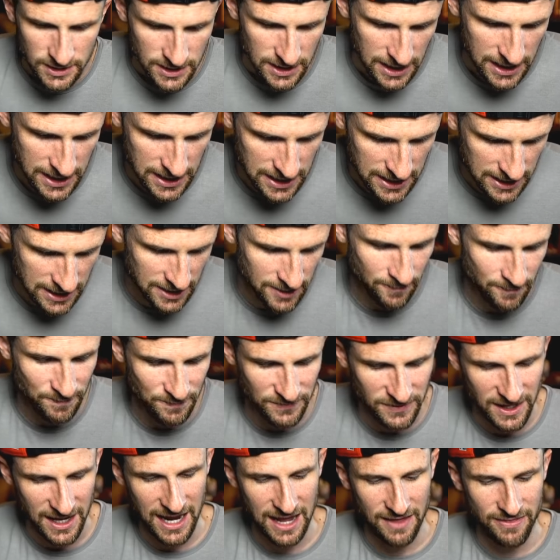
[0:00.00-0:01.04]

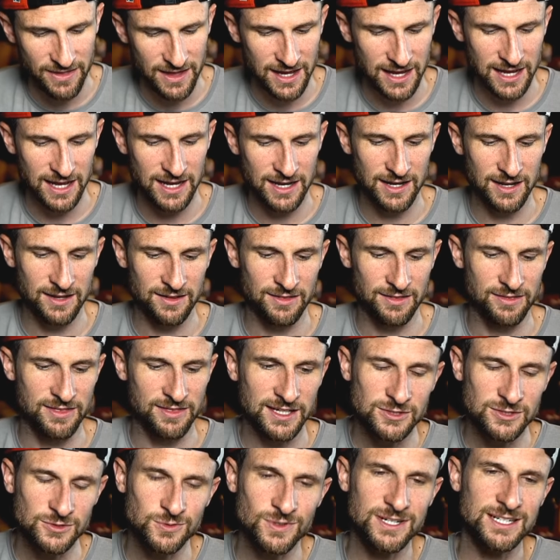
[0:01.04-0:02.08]
And then
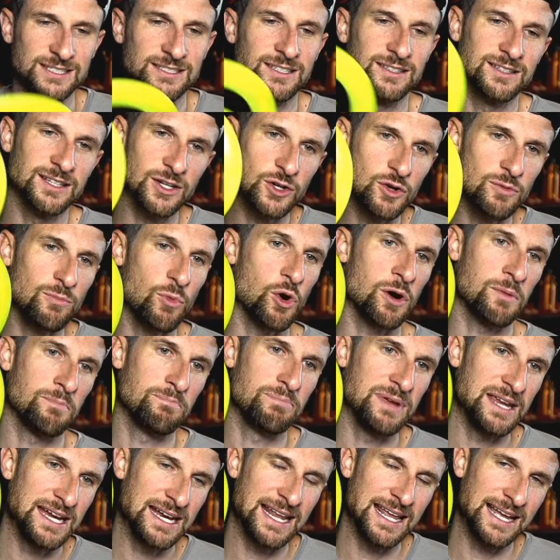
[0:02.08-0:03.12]
this one is a little more
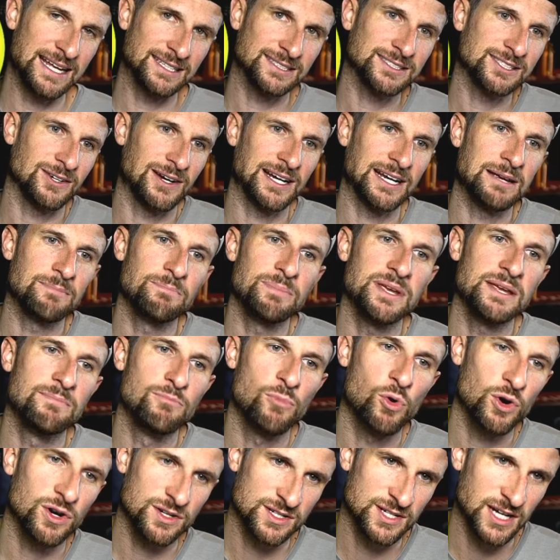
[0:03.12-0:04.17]
beat in, so I can be
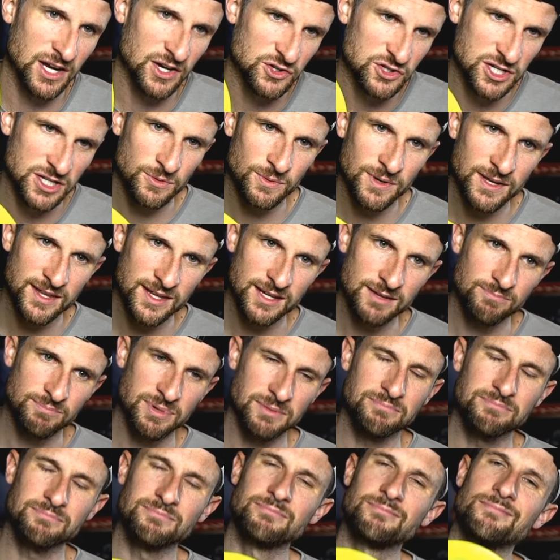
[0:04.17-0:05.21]
more touchy with it.
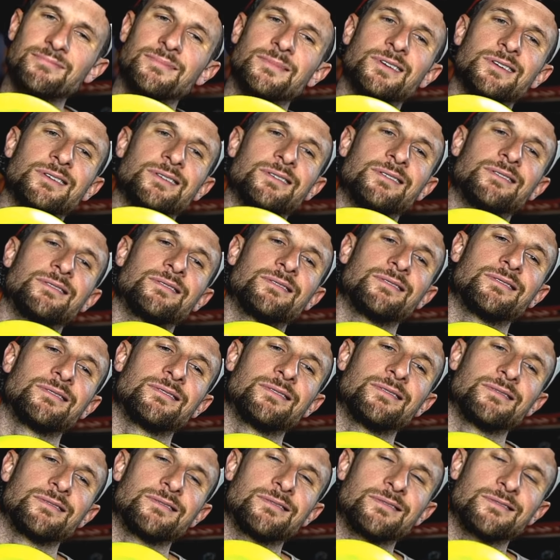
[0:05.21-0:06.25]
But
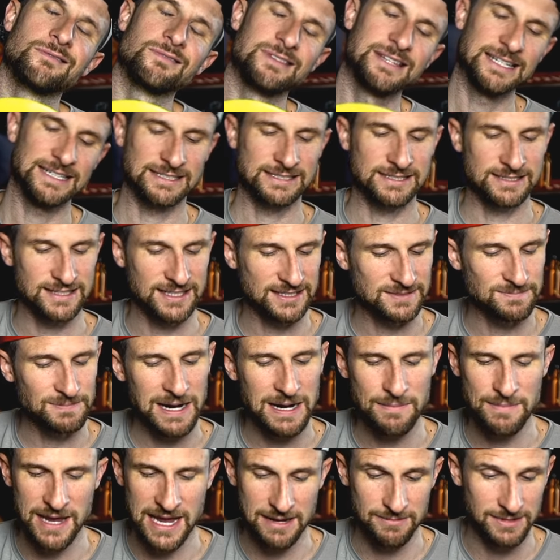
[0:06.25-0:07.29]
this is
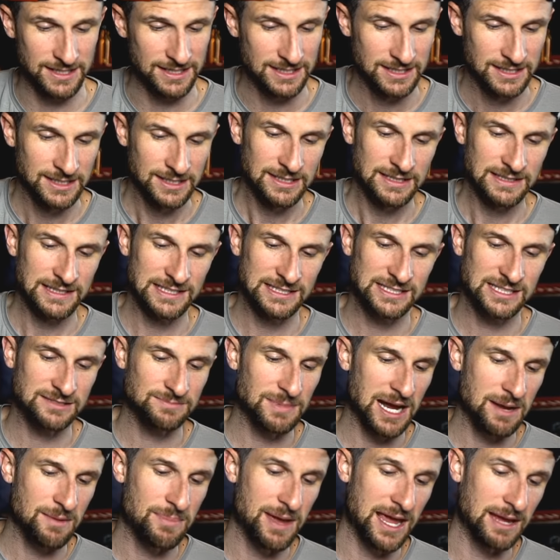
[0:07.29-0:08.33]
my baby. This is
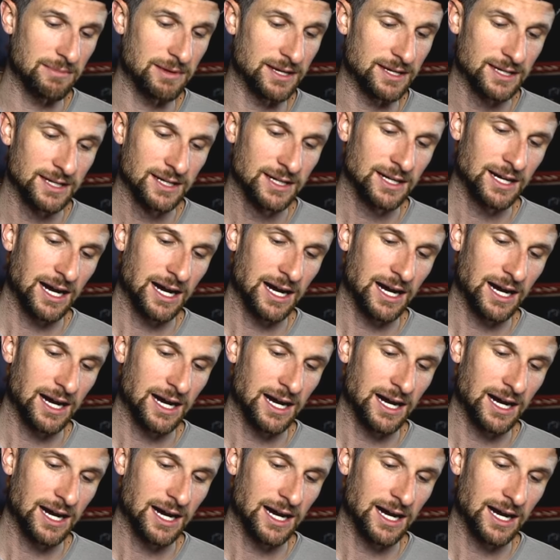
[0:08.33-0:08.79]
my baby.